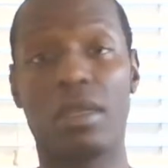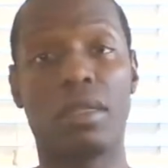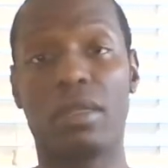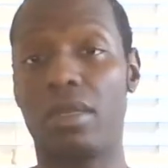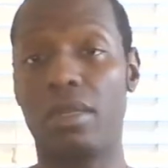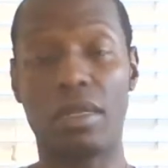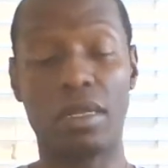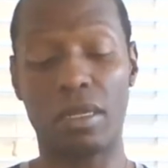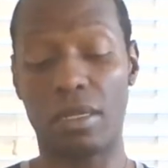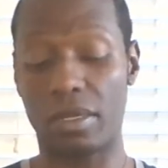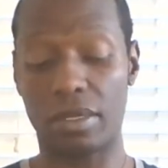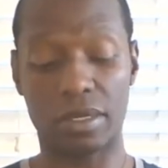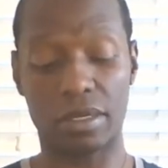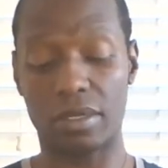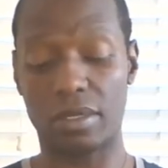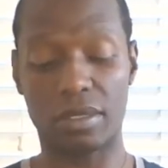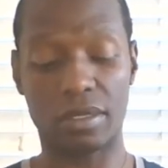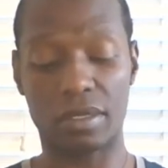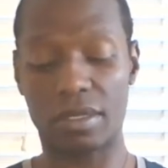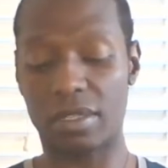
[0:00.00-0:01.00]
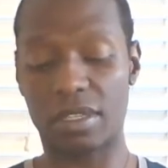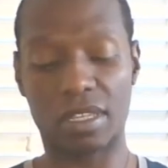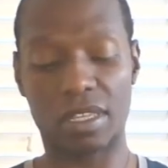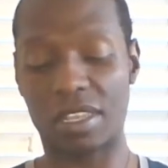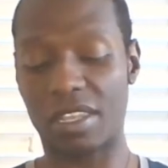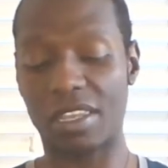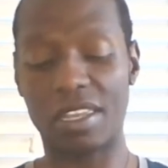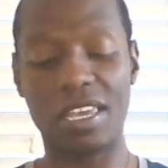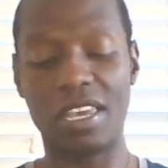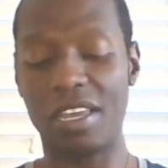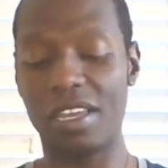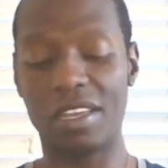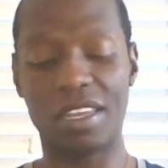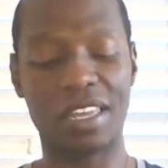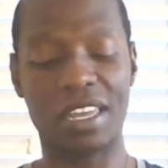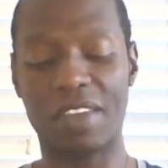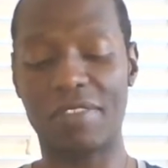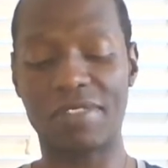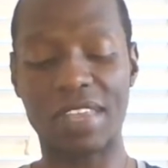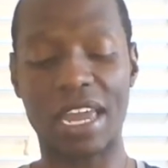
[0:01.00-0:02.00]
Look,
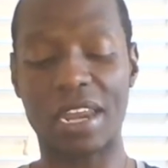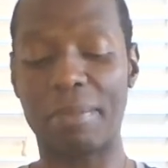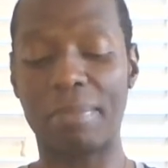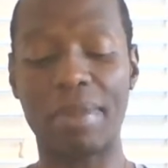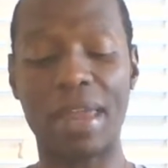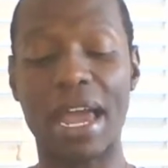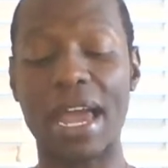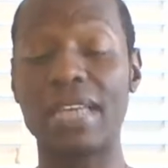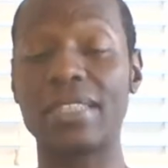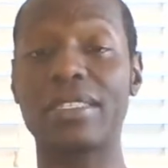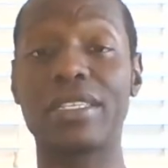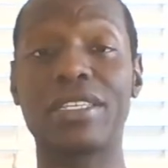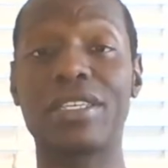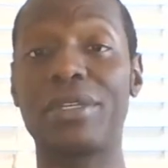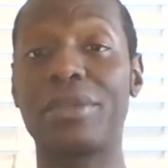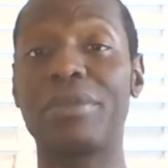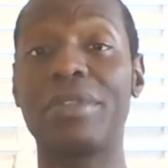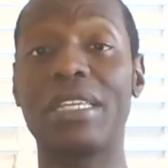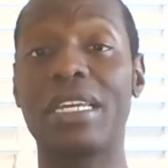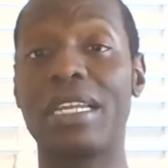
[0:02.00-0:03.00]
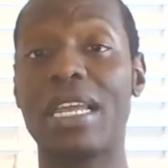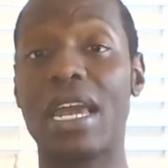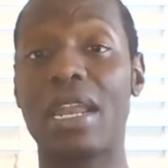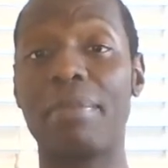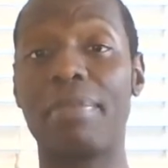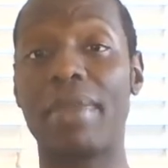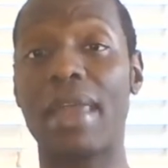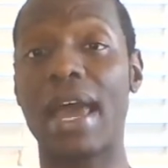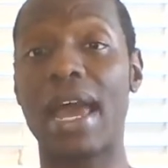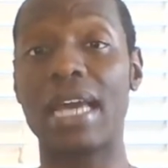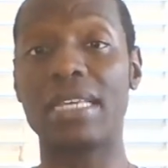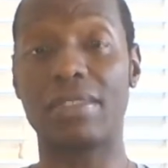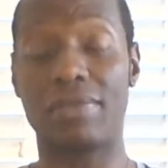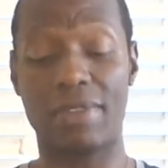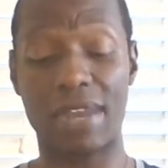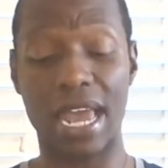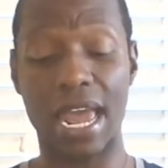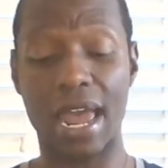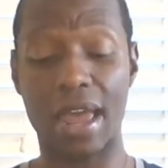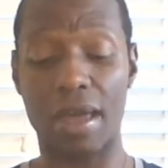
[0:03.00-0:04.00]
if that applies to you, then that applies. If
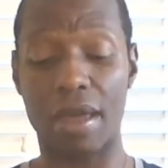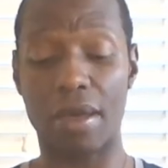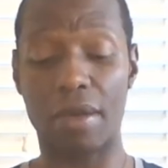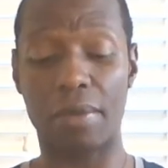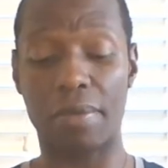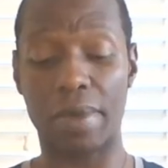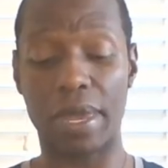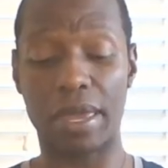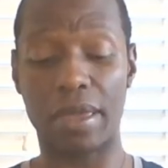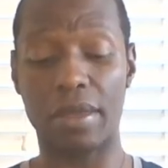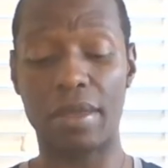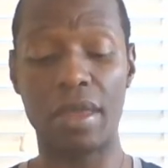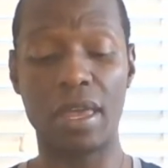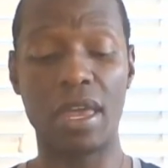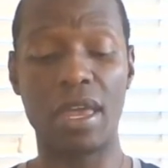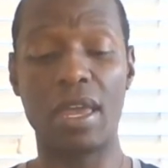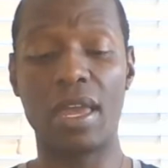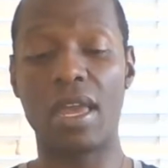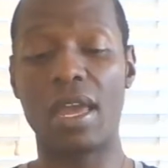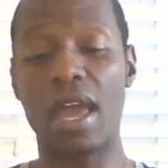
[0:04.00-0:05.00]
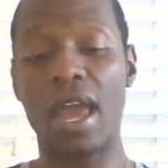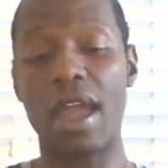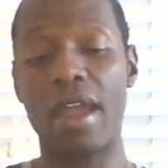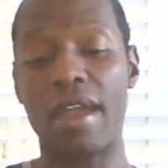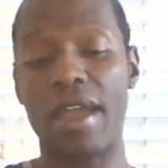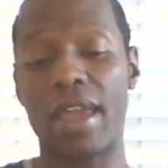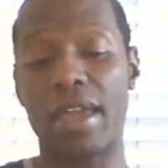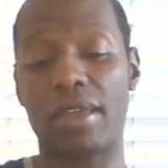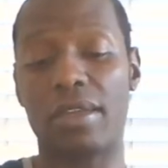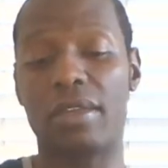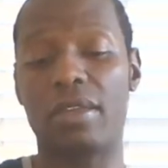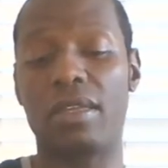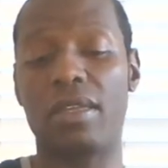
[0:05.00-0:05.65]
not, oh well. All right.